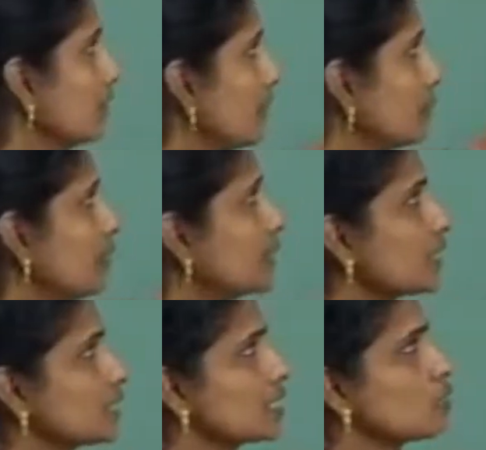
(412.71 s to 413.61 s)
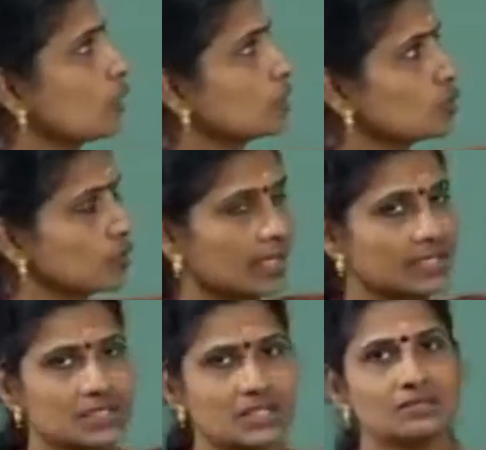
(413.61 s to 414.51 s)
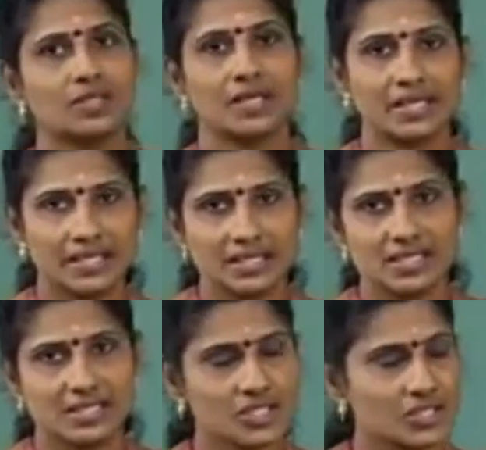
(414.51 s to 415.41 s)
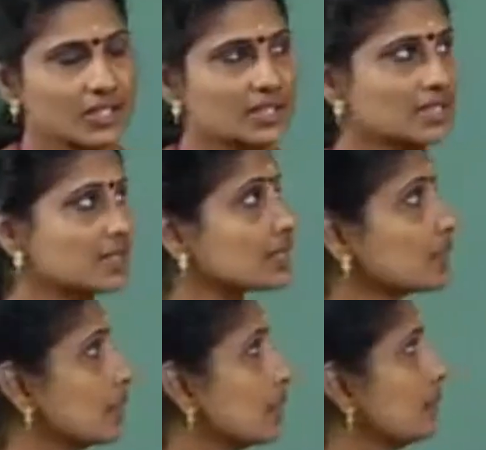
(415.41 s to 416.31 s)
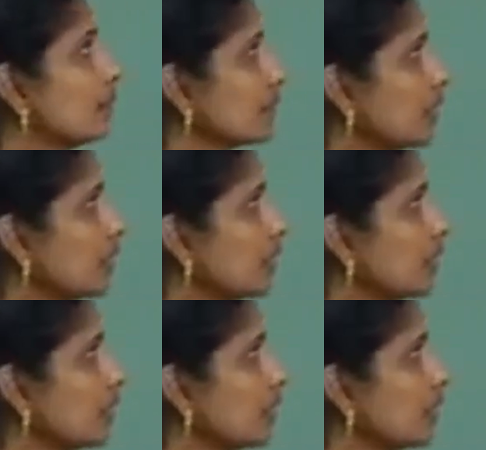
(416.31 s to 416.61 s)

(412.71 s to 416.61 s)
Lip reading: When beta is equal to 90, we are getting the section as a circle.